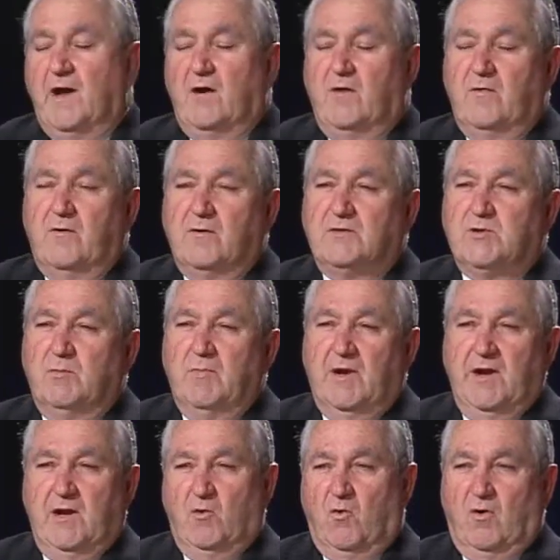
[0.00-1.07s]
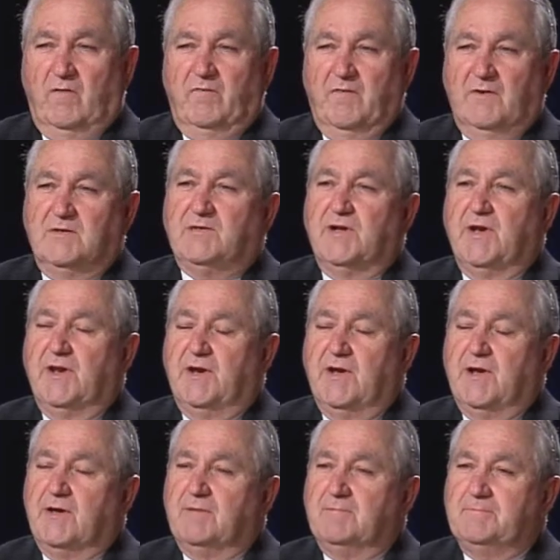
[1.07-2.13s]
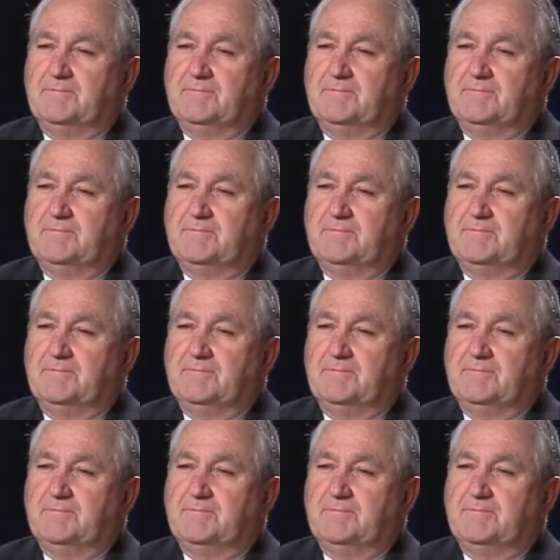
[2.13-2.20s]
are there so many orphans in India?